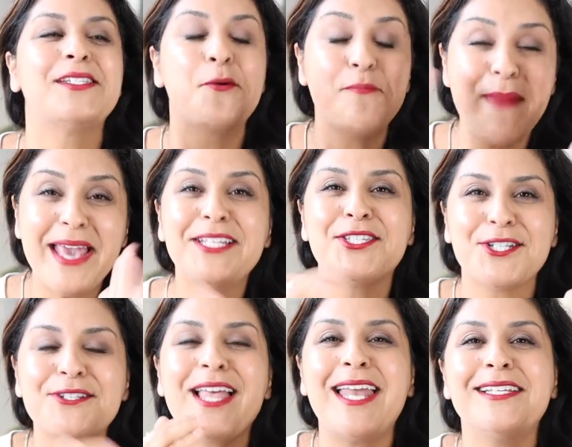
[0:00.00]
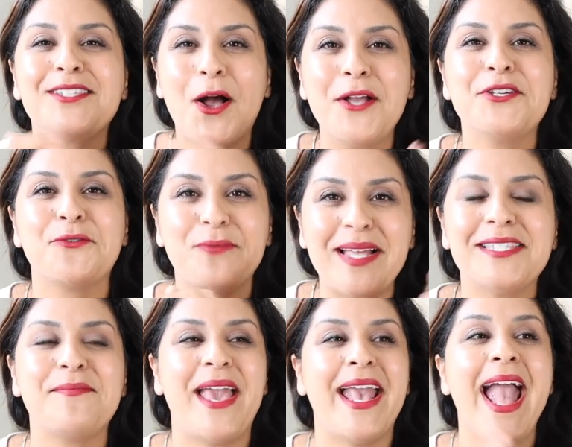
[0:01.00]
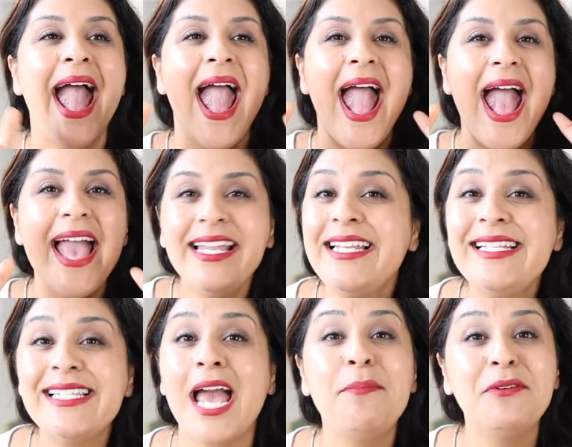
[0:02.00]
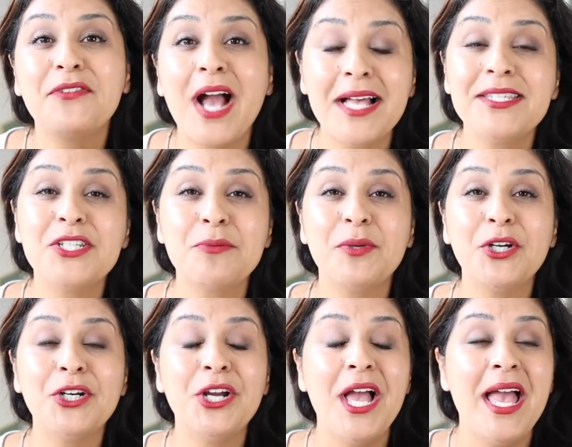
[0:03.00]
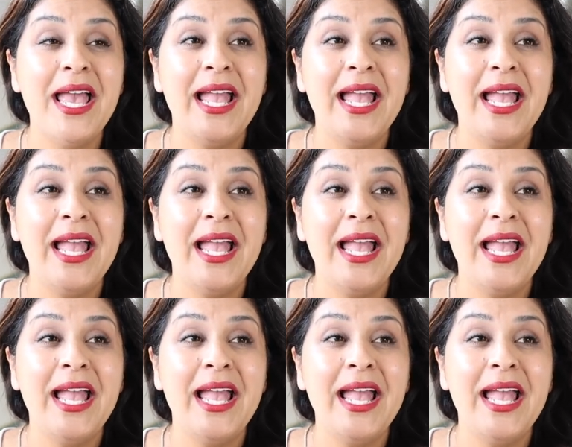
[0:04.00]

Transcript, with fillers: So make sure that is on your resume. Any type of customer